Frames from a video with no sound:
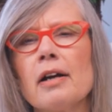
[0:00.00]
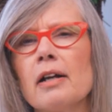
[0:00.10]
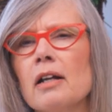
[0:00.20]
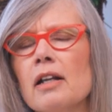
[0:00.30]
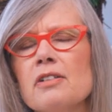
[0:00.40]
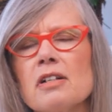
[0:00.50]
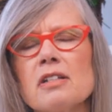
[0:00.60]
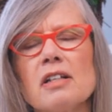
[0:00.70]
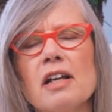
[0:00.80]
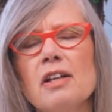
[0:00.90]
and it
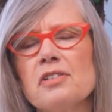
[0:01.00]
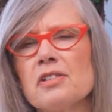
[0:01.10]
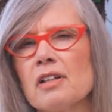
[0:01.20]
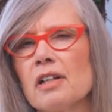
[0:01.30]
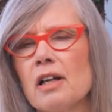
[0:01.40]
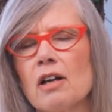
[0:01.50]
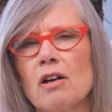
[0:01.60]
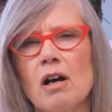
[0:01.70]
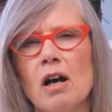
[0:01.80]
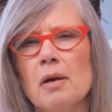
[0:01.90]
just instantly
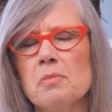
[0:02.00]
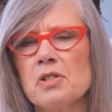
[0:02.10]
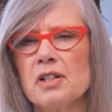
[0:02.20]
calms